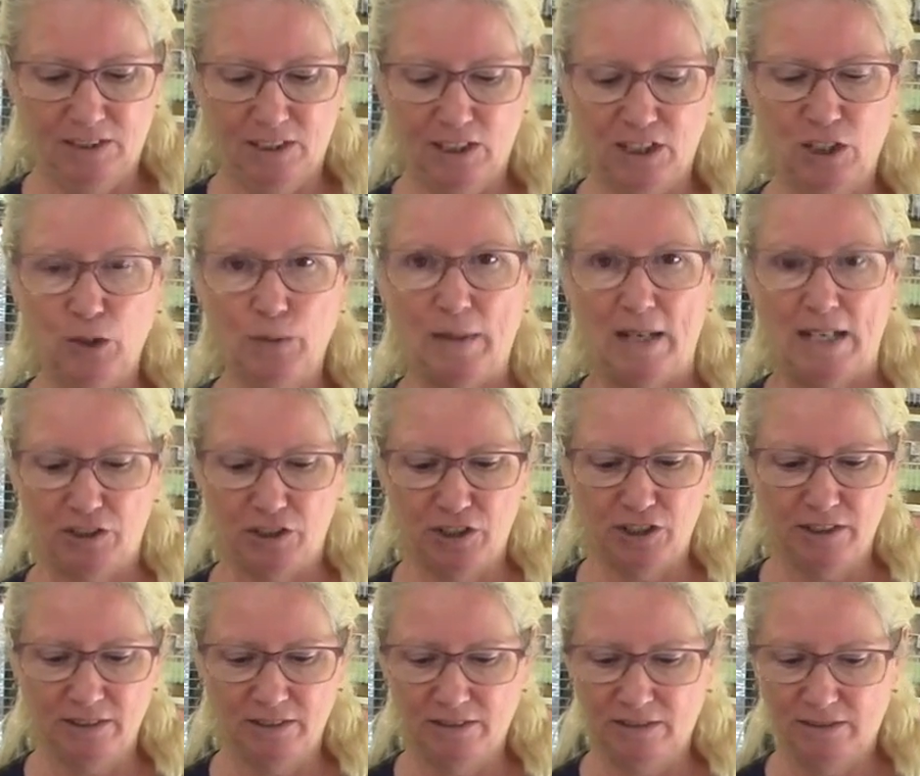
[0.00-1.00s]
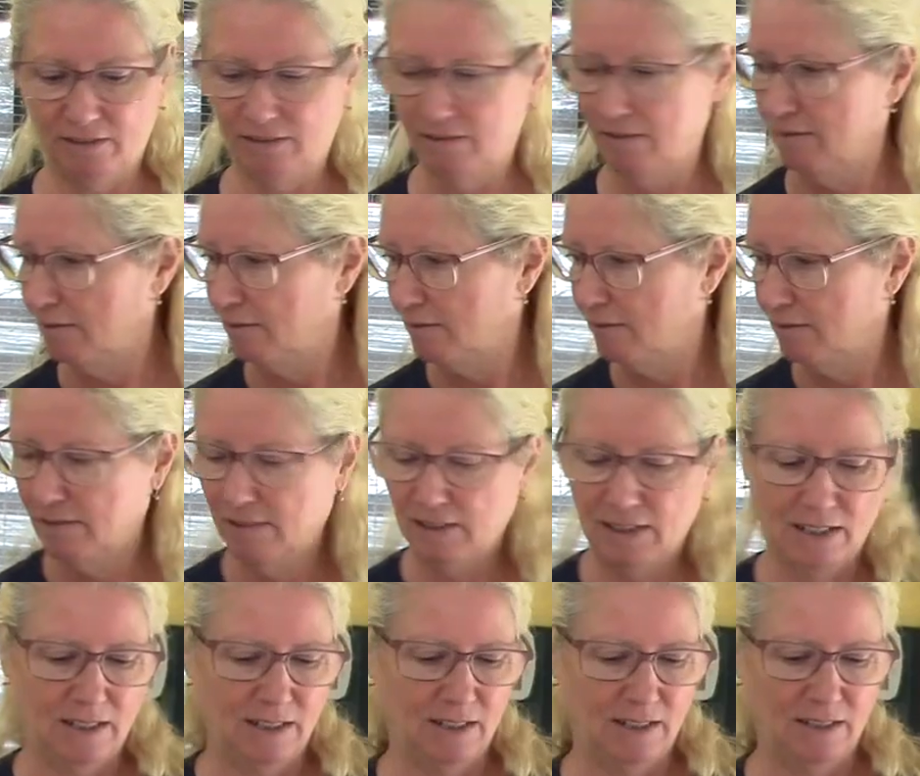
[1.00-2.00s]
Can you imagine
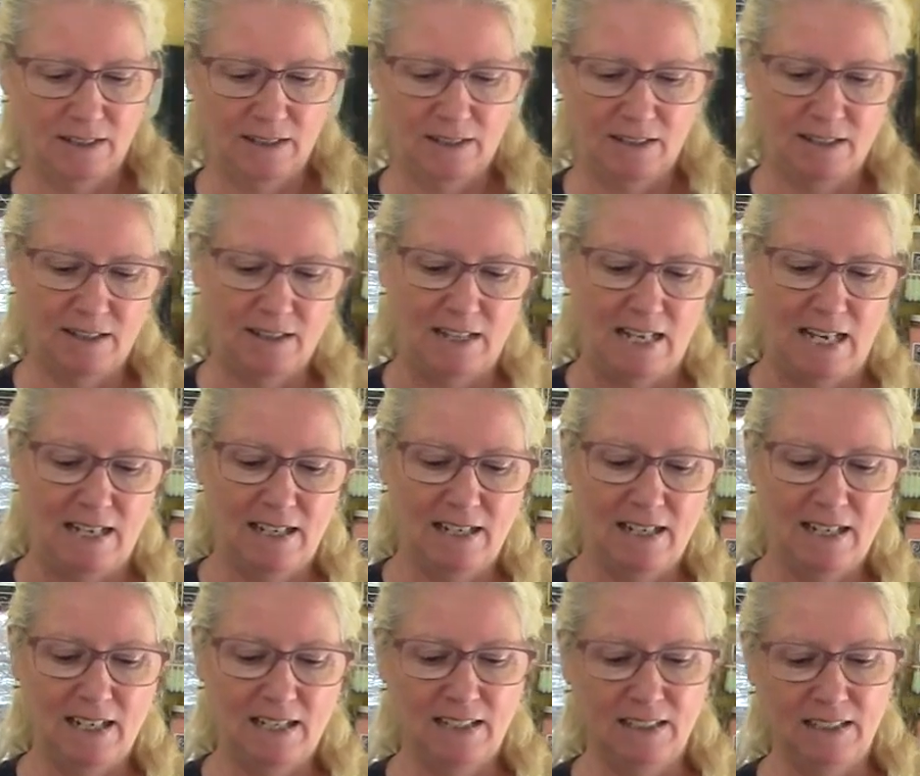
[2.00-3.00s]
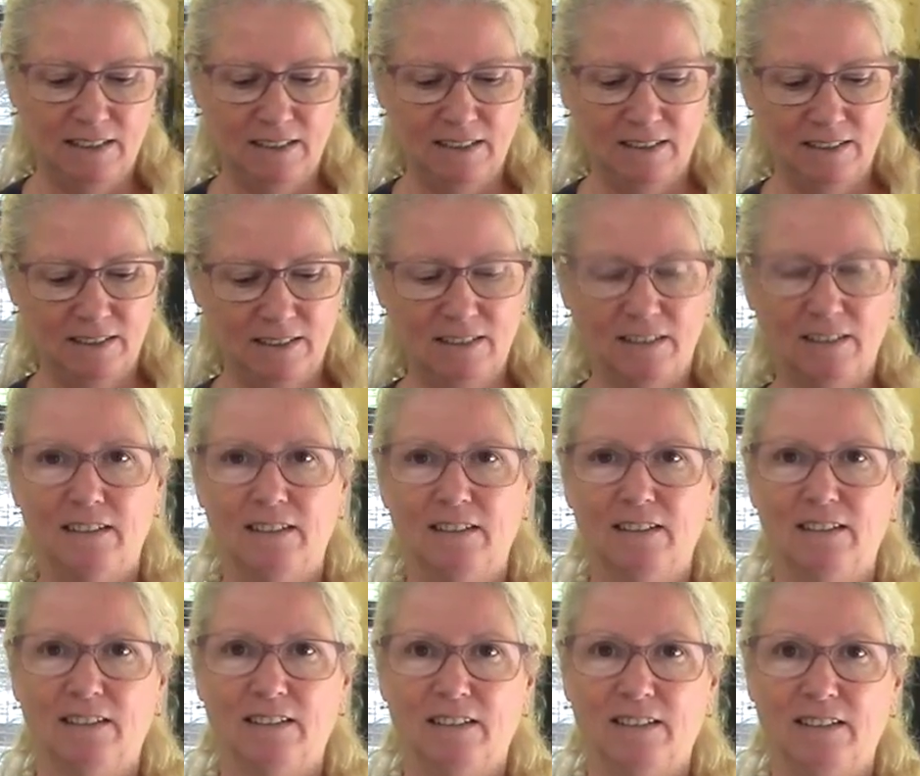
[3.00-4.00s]
that hanging?
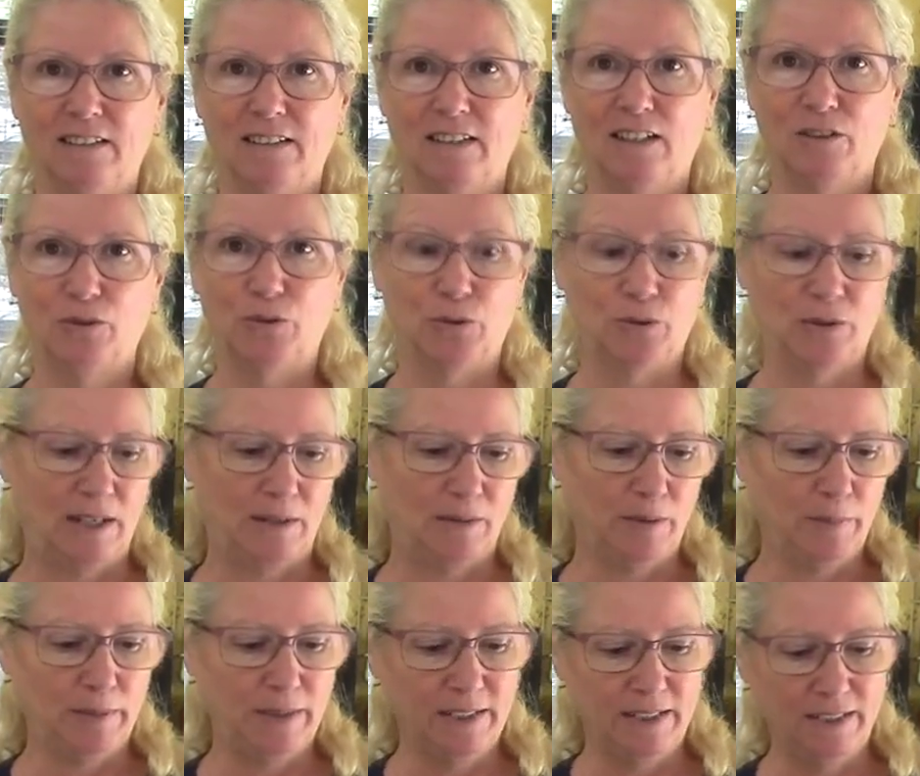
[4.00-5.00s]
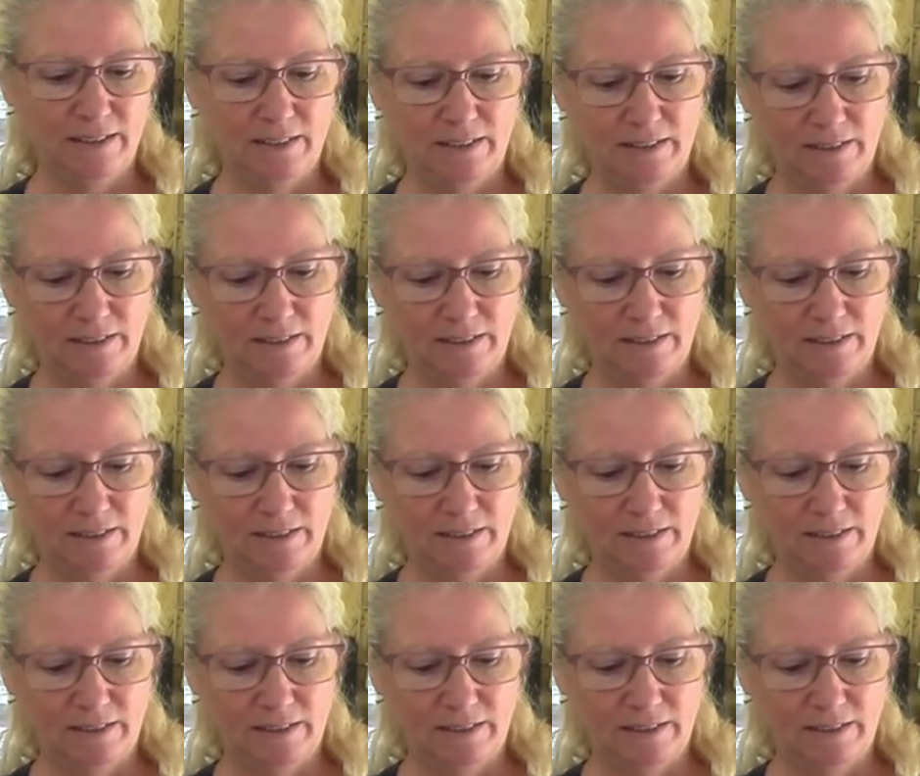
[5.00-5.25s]
How cool that would be.